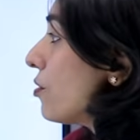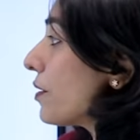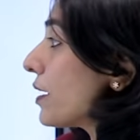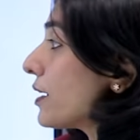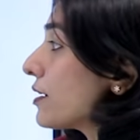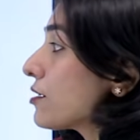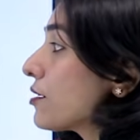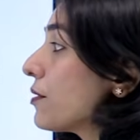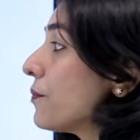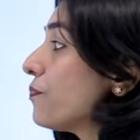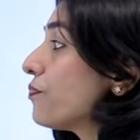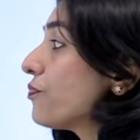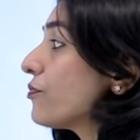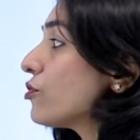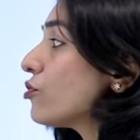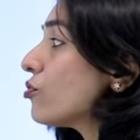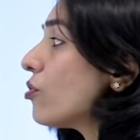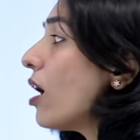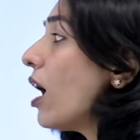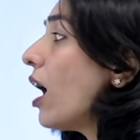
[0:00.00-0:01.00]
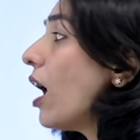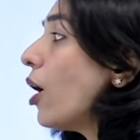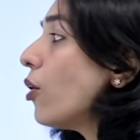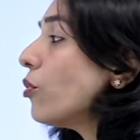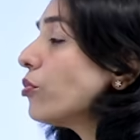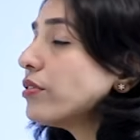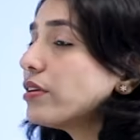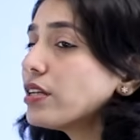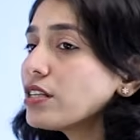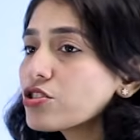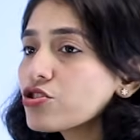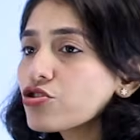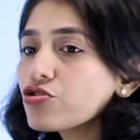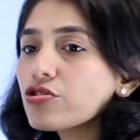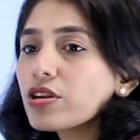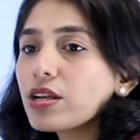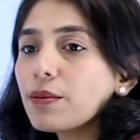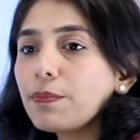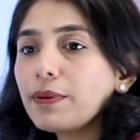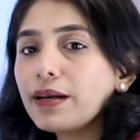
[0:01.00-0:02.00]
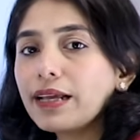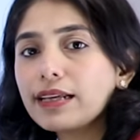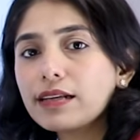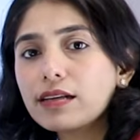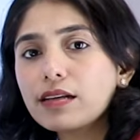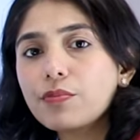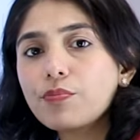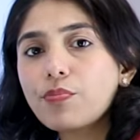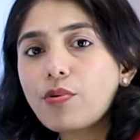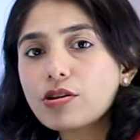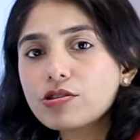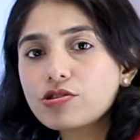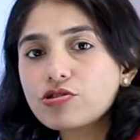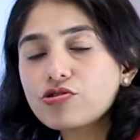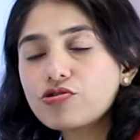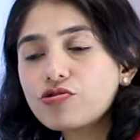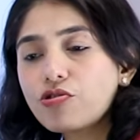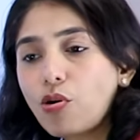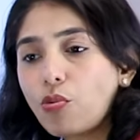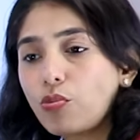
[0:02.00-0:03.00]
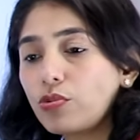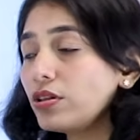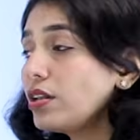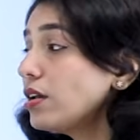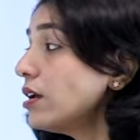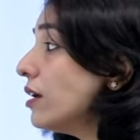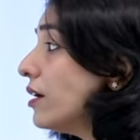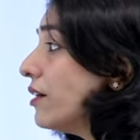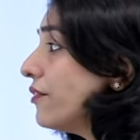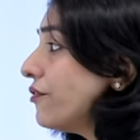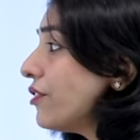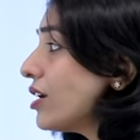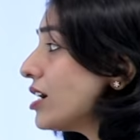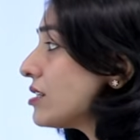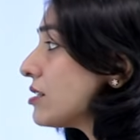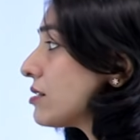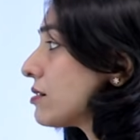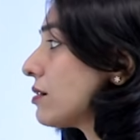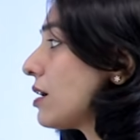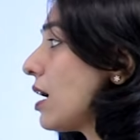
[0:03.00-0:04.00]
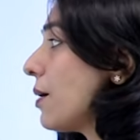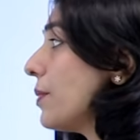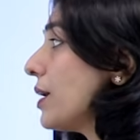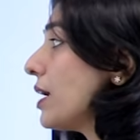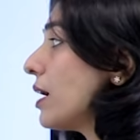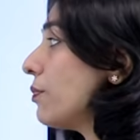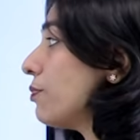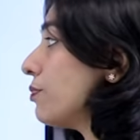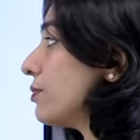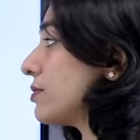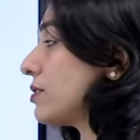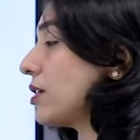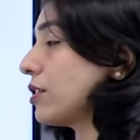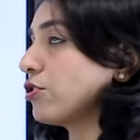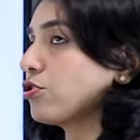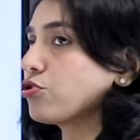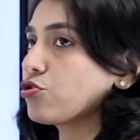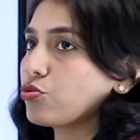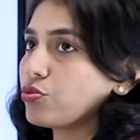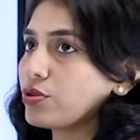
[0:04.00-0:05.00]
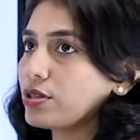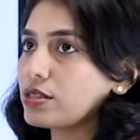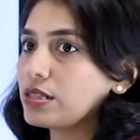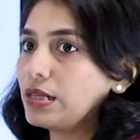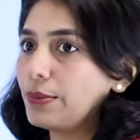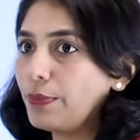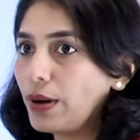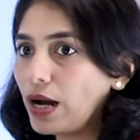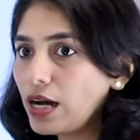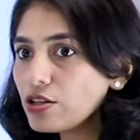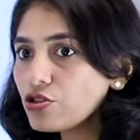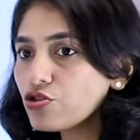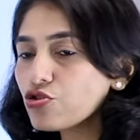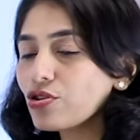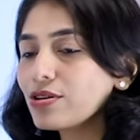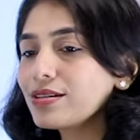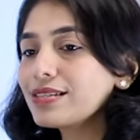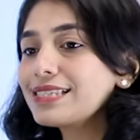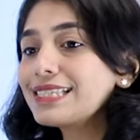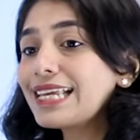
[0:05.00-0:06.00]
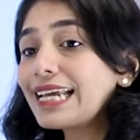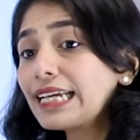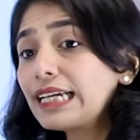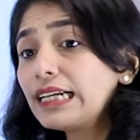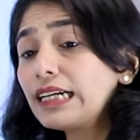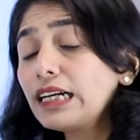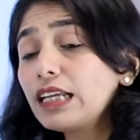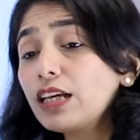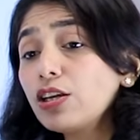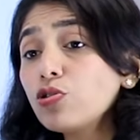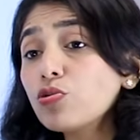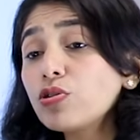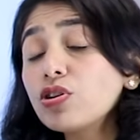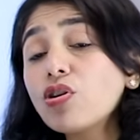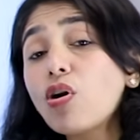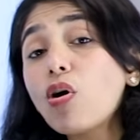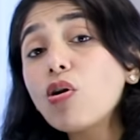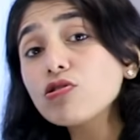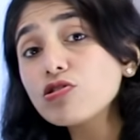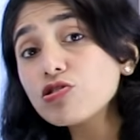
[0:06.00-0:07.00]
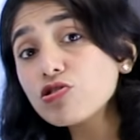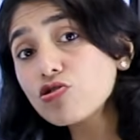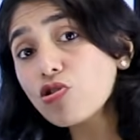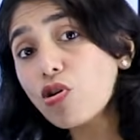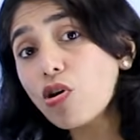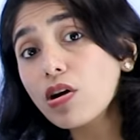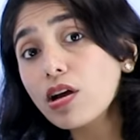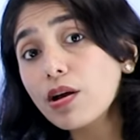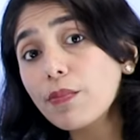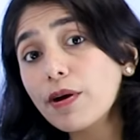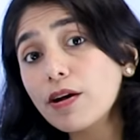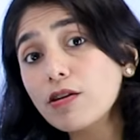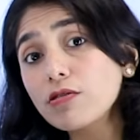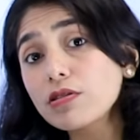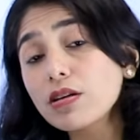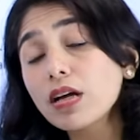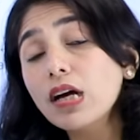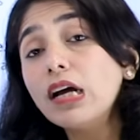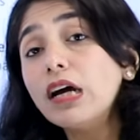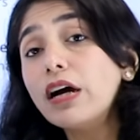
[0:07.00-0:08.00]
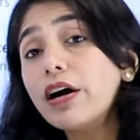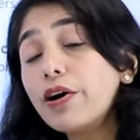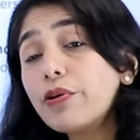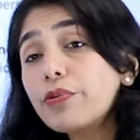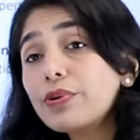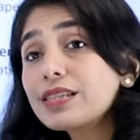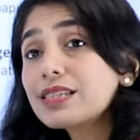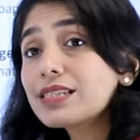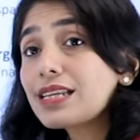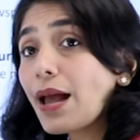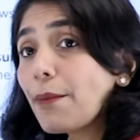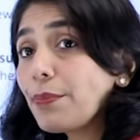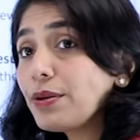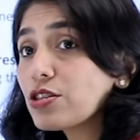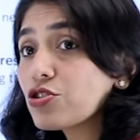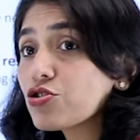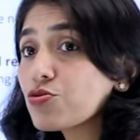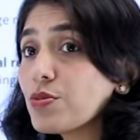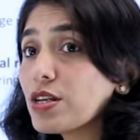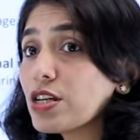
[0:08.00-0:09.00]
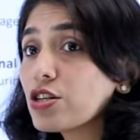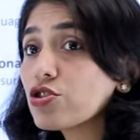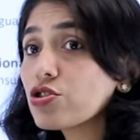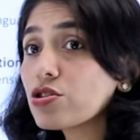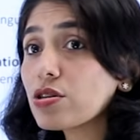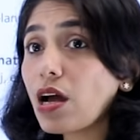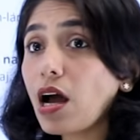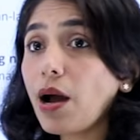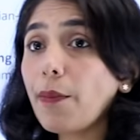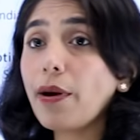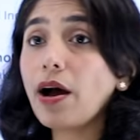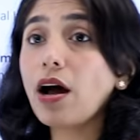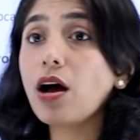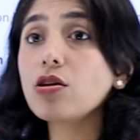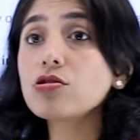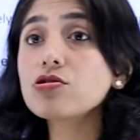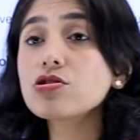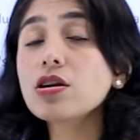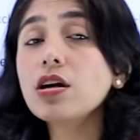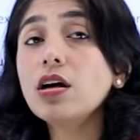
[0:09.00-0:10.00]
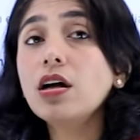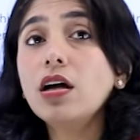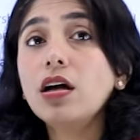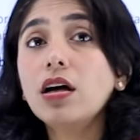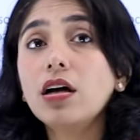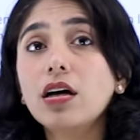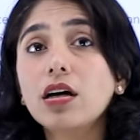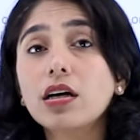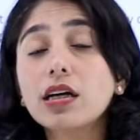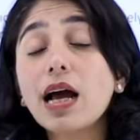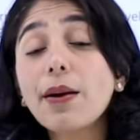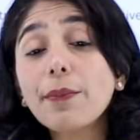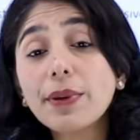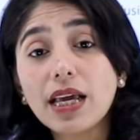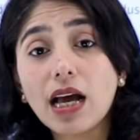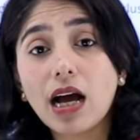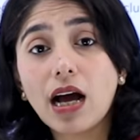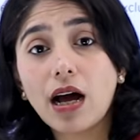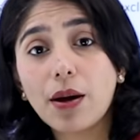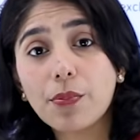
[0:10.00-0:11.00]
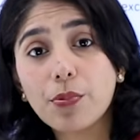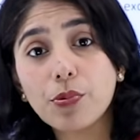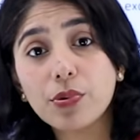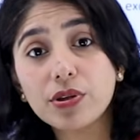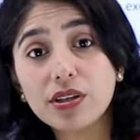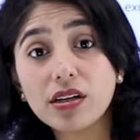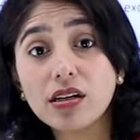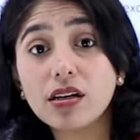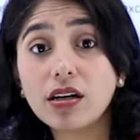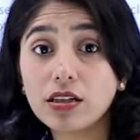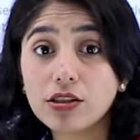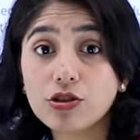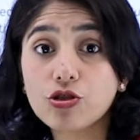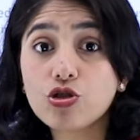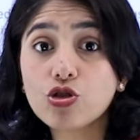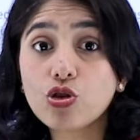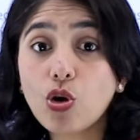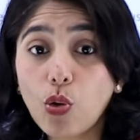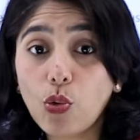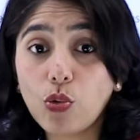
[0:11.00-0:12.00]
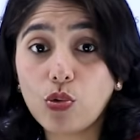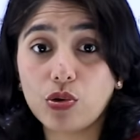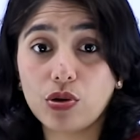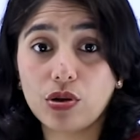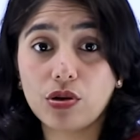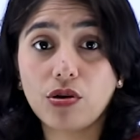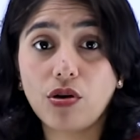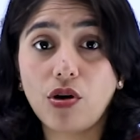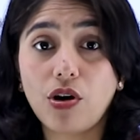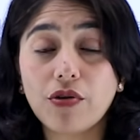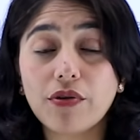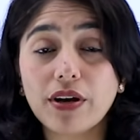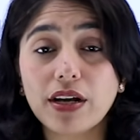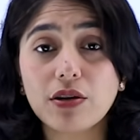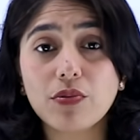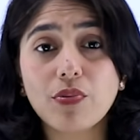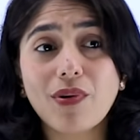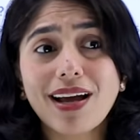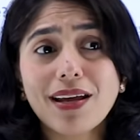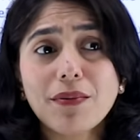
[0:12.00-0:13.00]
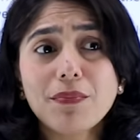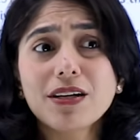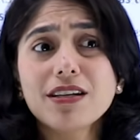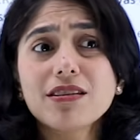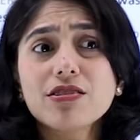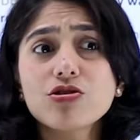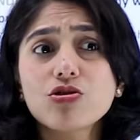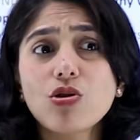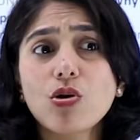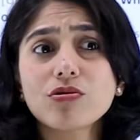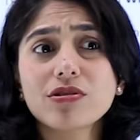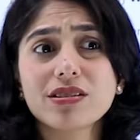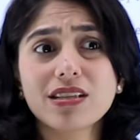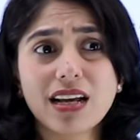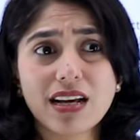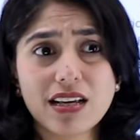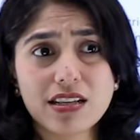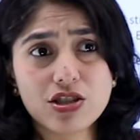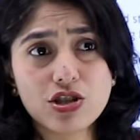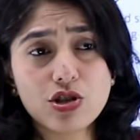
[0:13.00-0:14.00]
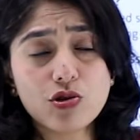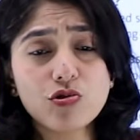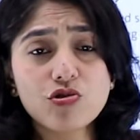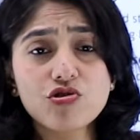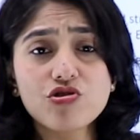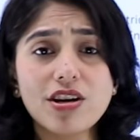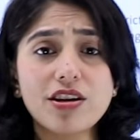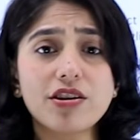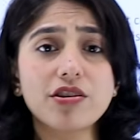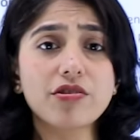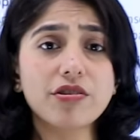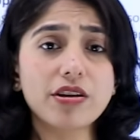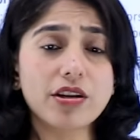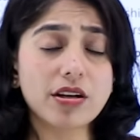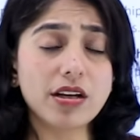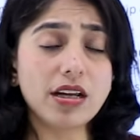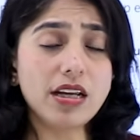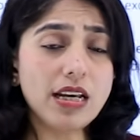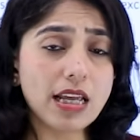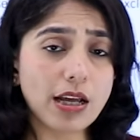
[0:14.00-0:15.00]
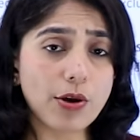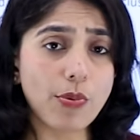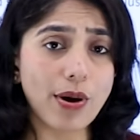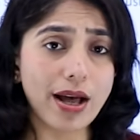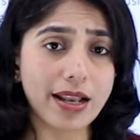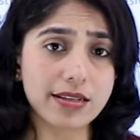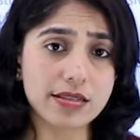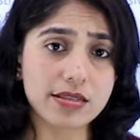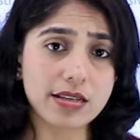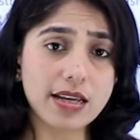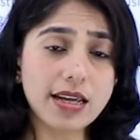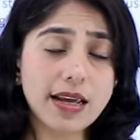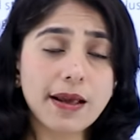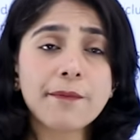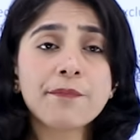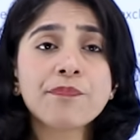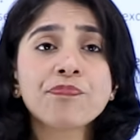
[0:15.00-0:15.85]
All right. So how did she play an important role? First, coming up with Satyashodak Samaj. Secondly, you can also talk about her establishment, about coming up with a girls' school. All right. Why? Because those days, due to gender inequality